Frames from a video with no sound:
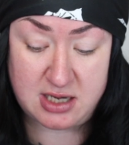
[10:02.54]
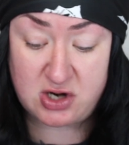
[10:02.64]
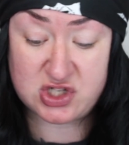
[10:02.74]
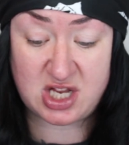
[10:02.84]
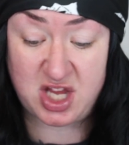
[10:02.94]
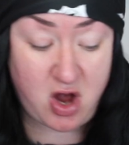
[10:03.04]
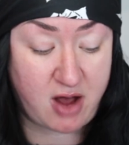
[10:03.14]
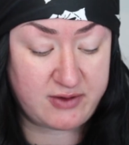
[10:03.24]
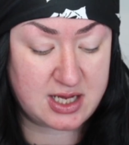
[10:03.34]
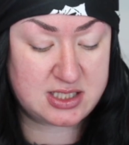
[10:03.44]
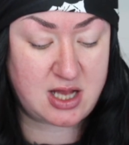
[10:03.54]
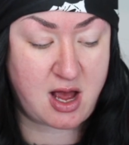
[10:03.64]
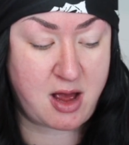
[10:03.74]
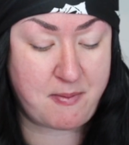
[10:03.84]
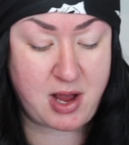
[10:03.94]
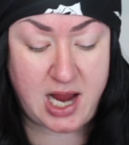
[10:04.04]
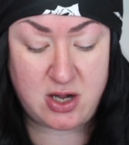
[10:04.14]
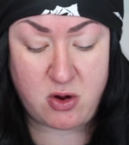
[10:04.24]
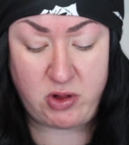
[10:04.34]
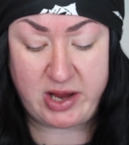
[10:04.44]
There's nothing obvious. I know,